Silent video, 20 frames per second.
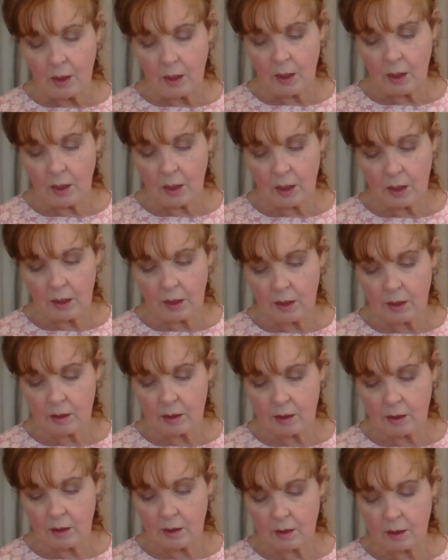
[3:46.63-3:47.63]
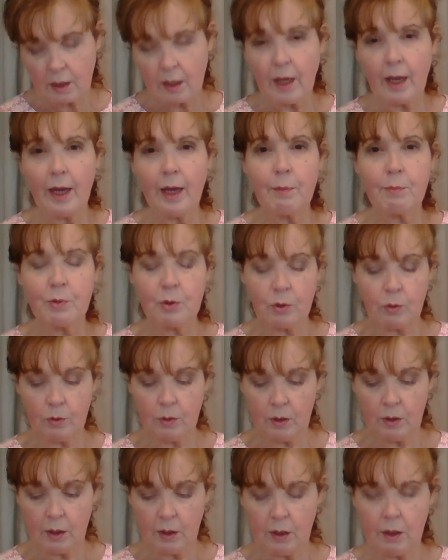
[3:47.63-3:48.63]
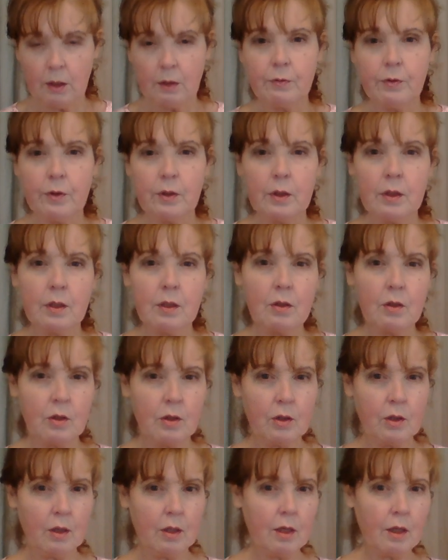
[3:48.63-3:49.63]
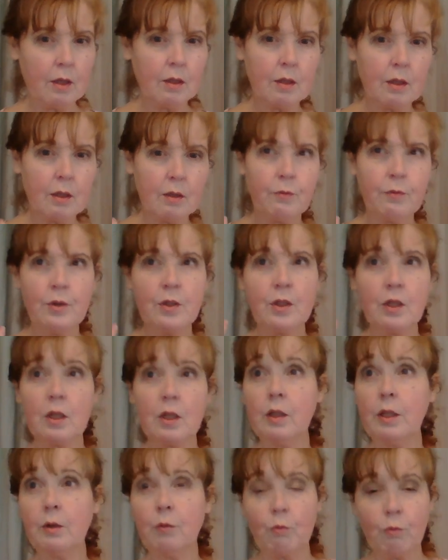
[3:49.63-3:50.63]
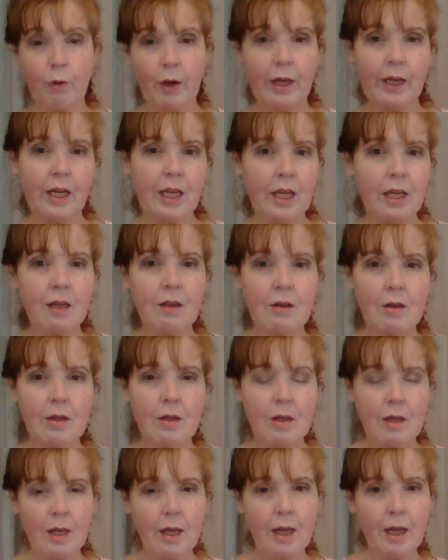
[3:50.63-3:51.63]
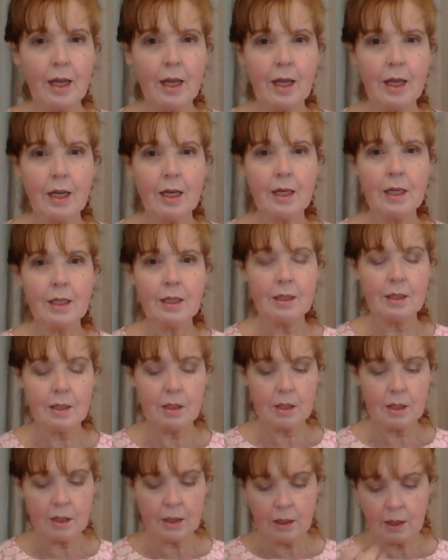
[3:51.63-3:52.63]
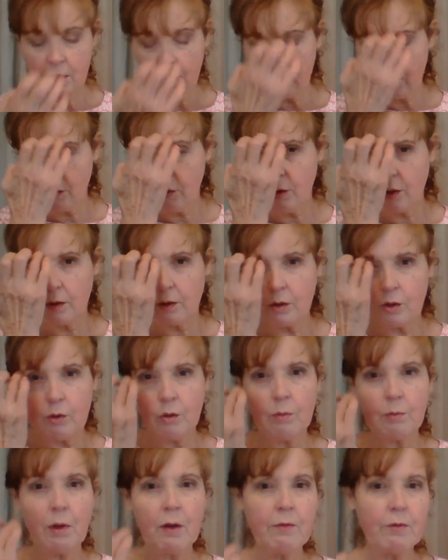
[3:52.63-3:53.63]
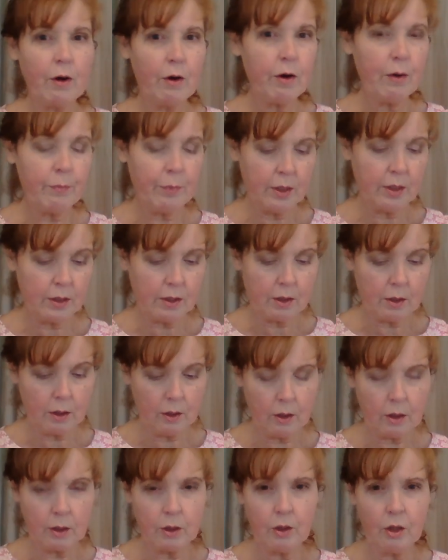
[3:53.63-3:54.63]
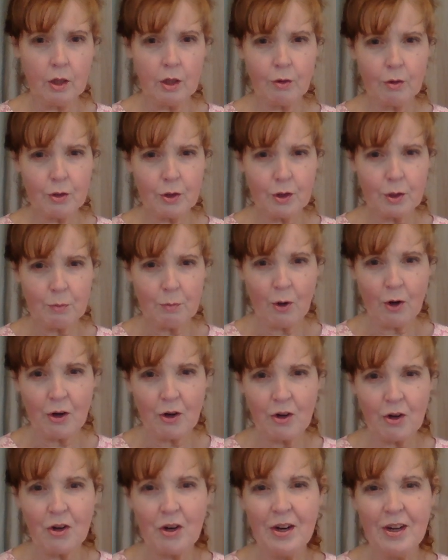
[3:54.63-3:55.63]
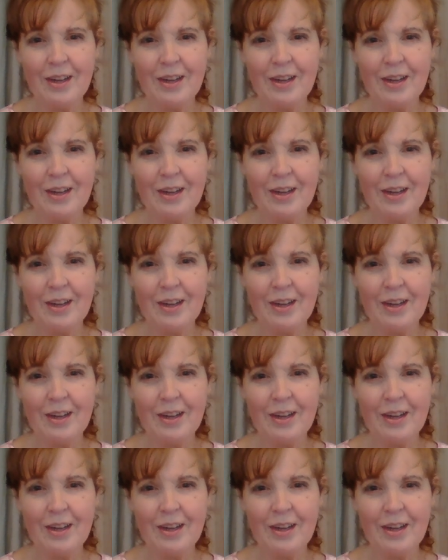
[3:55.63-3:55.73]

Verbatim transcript: uh, it's it's a capsule of getting physically ready and uh, doing doing my very best to look younger and smarter,